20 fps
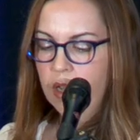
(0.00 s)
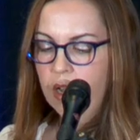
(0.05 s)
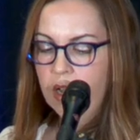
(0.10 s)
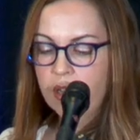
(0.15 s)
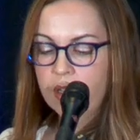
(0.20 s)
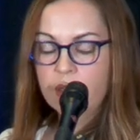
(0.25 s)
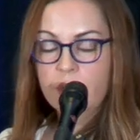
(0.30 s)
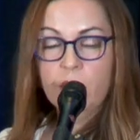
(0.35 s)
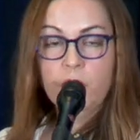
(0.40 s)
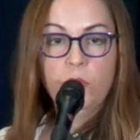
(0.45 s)

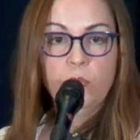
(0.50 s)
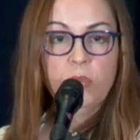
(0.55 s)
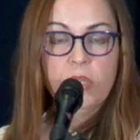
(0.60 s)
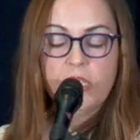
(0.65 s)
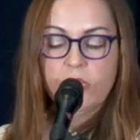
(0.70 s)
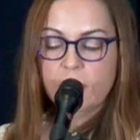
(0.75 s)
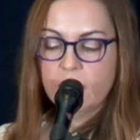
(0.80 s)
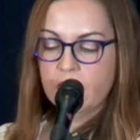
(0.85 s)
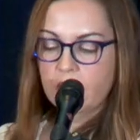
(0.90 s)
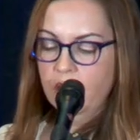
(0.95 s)
Uh, the
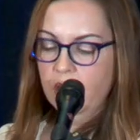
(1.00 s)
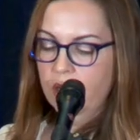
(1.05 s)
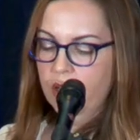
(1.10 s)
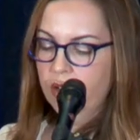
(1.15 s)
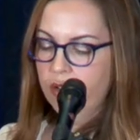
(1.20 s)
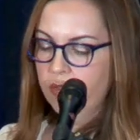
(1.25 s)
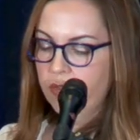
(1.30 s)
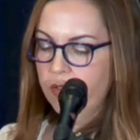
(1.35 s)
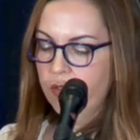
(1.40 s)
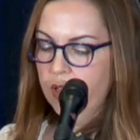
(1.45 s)
risk
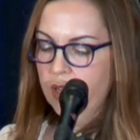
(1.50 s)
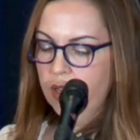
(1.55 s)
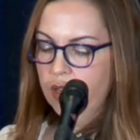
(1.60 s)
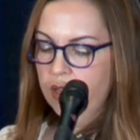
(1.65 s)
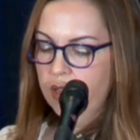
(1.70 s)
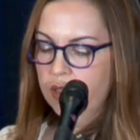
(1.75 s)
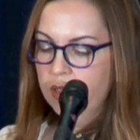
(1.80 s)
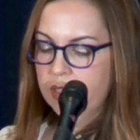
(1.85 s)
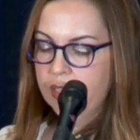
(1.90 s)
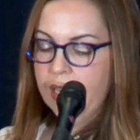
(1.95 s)
of
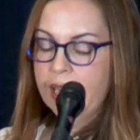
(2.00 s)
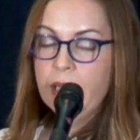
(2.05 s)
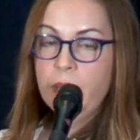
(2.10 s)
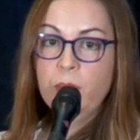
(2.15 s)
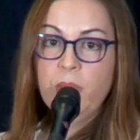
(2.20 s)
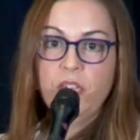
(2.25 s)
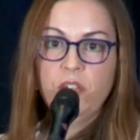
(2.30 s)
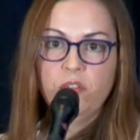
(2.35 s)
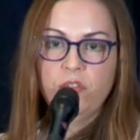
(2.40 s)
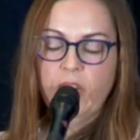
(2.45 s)
uh,
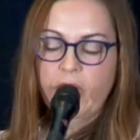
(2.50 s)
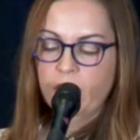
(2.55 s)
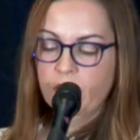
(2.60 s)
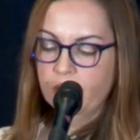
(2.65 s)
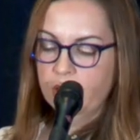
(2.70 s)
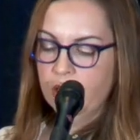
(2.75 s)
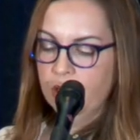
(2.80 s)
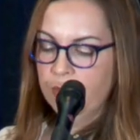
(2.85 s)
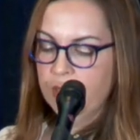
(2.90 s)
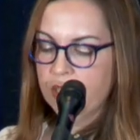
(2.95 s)
gaming
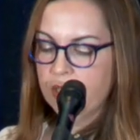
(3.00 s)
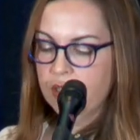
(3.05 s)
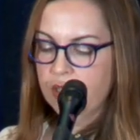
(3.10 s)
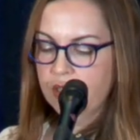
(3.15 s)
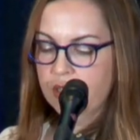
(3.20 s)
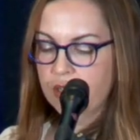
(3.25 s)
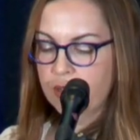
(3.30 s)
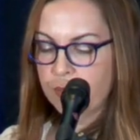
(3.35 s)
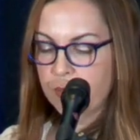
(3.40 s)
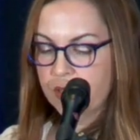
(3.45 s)
vital human
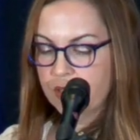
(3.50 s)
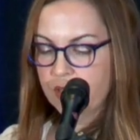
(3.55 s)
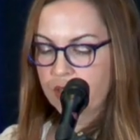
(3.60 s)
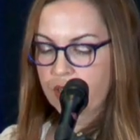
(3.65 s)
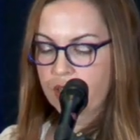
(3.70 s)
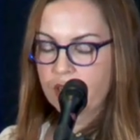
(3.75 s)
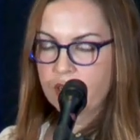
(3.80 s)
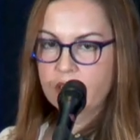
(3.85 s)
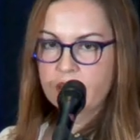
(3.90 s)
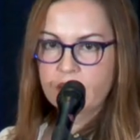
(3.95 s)
systems
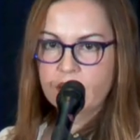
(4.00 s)
uh,